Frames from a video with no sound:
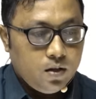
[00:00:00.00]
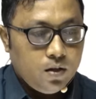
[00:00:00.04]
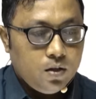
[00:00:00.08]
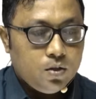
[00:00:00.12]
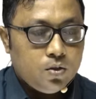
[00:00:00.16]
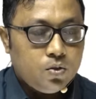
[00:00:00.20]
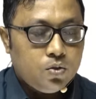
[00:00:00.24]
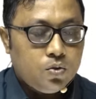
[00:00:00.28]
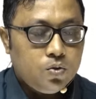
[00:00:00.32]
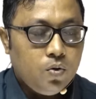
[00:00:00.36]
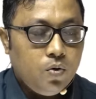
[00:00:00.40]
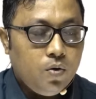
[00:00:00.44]

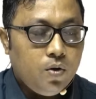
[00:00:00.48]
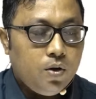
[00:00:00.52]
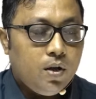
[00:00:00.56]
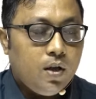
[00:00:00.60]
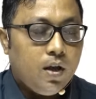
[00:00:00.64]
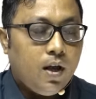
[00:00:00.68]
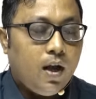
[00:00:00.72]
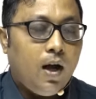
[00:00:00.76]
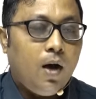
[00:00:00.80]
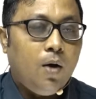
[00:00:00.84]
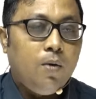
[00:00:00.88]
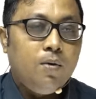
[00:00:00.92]
So
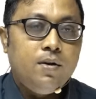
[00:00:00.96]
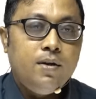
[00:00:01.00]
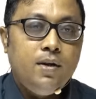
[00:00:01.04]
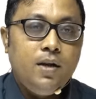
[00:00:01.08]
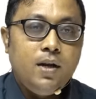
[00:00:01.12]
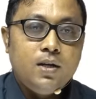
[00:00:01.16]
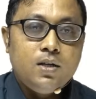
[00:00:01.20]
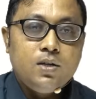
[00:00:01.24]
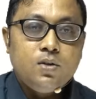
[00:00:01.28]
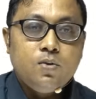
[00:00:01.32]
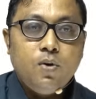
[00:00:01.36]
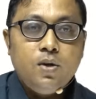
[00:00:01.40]
our
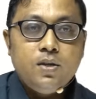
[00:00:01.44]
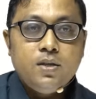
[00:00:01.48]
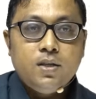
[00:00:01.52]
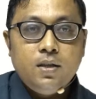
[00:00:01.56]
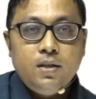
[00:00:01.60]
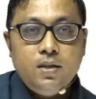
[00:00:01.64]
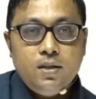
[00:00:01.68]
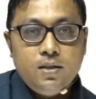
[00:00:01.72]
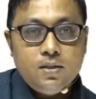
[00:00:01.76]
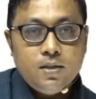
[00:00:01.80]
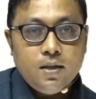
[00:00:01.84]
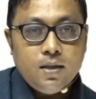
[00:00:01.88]
next question
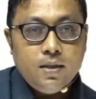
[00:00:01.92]
is,